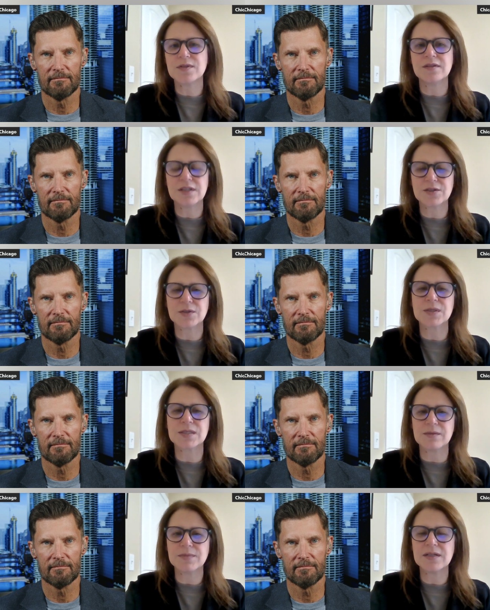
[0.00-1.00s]
Speaker 1: initial
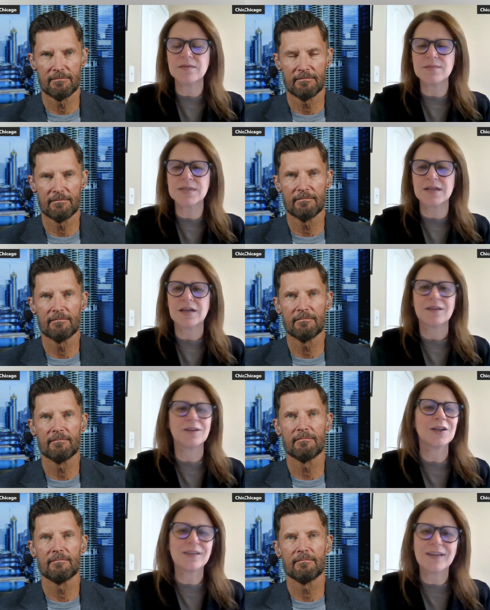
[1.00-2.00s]
symptoms
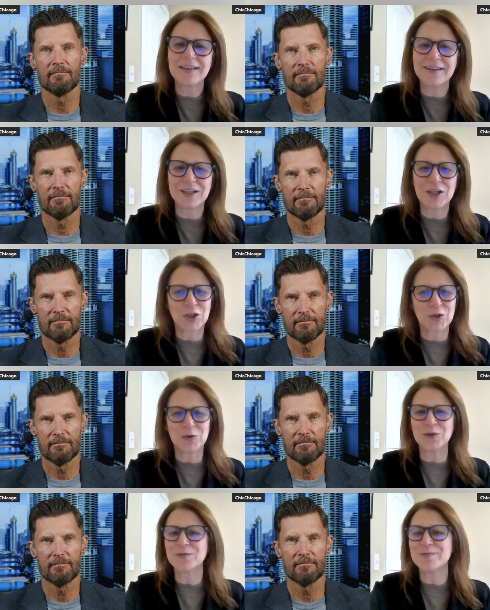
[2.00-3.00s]
look a lot like a
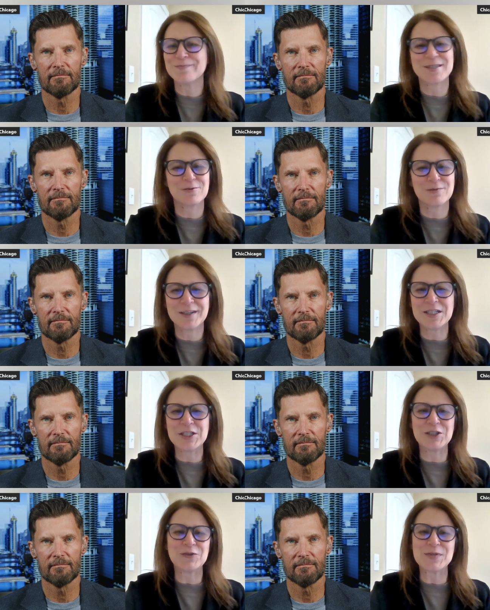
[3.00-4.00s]
cold. So, runny
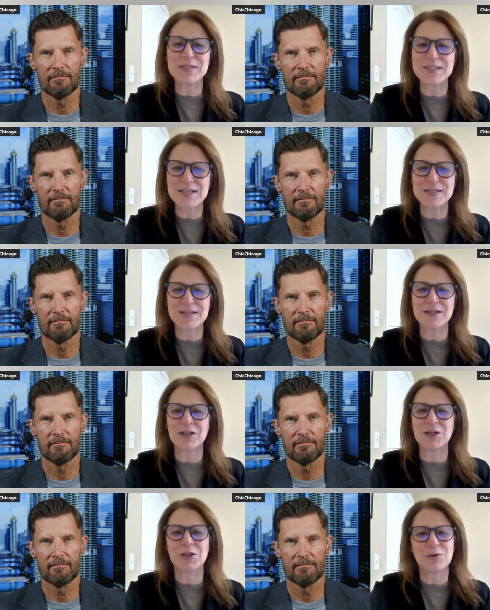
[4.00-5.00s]
nose, sneezing,
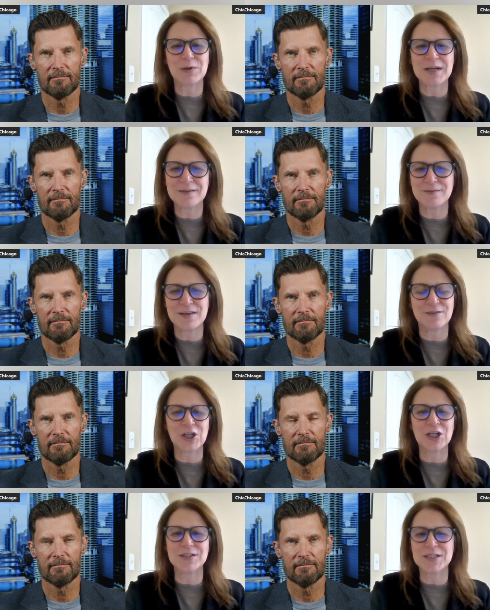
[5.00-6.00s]
a low grade
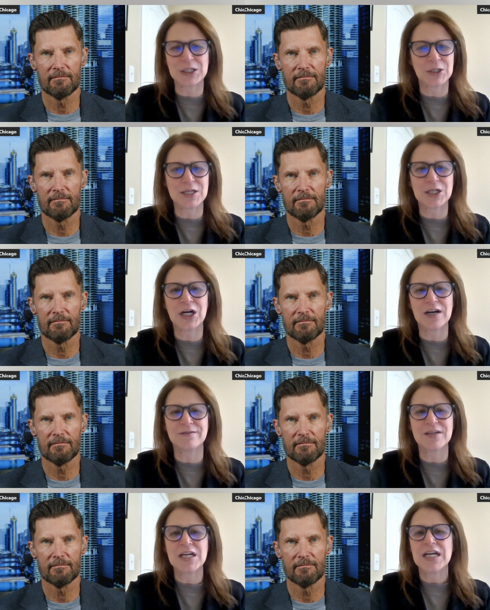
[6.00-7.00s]
fever, a tickly cough.
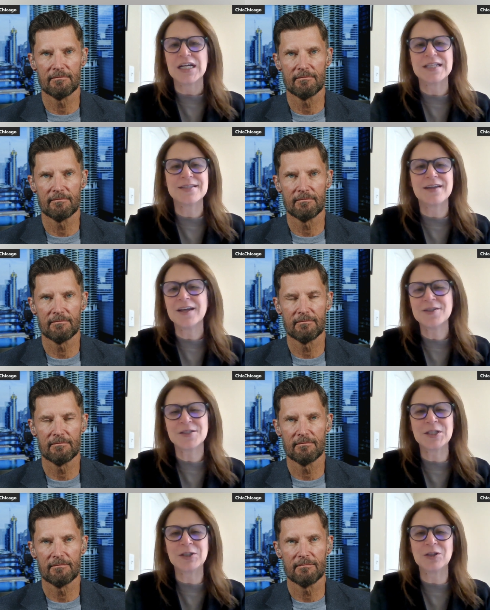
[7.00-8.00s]
It's not
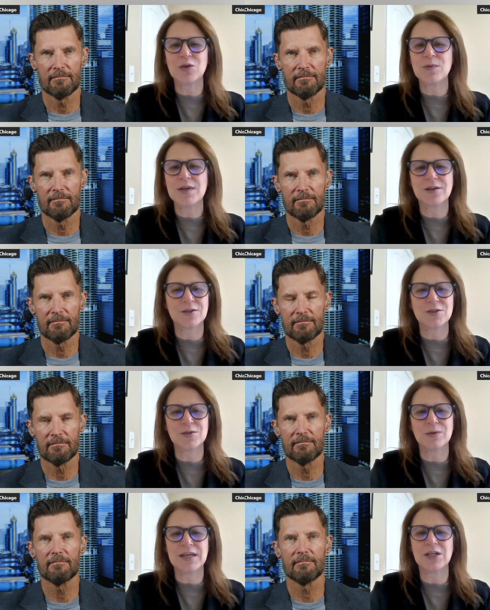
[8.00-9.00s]
until a week or
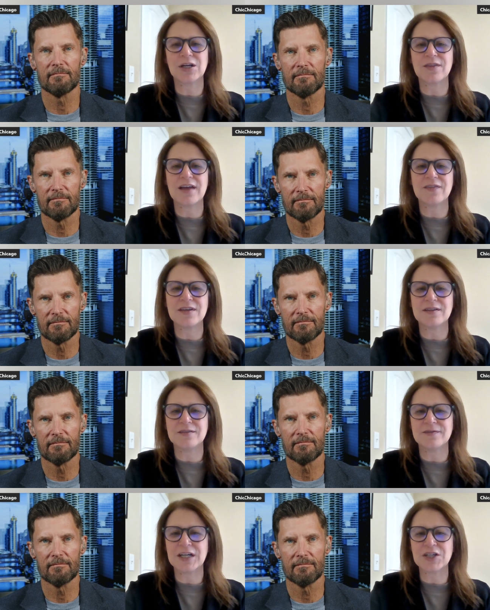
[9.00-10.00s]
two later that the
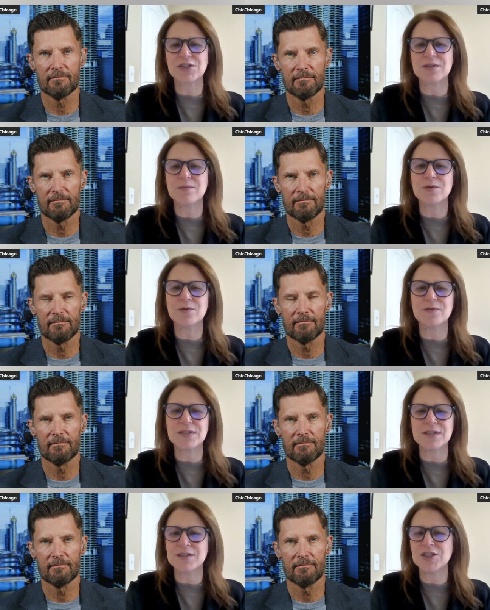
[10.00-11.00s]
infection moves
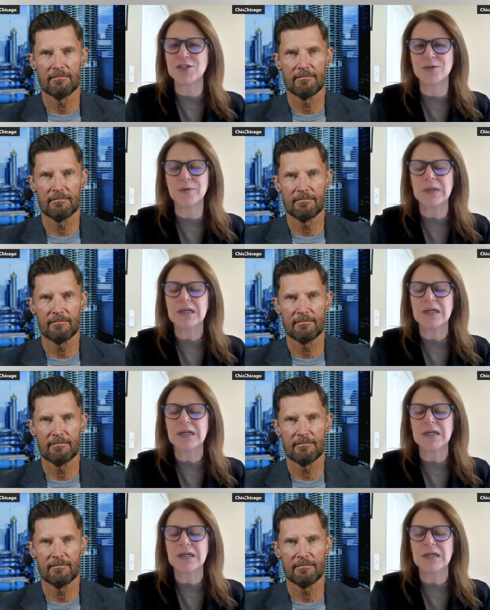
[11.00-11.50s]
into